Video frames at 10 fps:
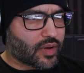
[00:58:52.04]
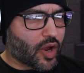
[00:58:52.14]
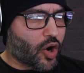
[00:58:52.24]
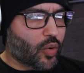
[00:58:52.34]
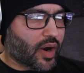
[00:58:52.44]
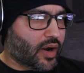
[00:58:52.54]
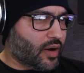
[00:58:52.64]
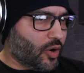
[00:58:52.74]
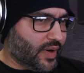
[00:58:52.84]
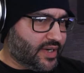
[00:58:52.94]
Oh,
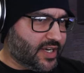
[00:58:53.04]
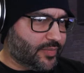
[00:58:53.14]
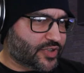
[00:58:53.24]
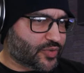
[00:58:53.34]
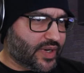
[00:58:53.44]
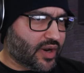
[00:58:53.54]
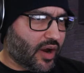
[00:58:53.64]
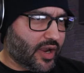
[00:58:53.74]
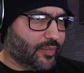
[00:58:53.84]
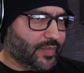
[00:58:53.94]
oh, I need it between high
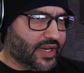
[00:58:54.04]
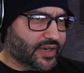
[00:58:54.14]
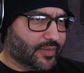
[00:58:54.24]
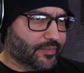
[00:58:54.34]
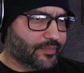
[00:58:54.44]
and medium.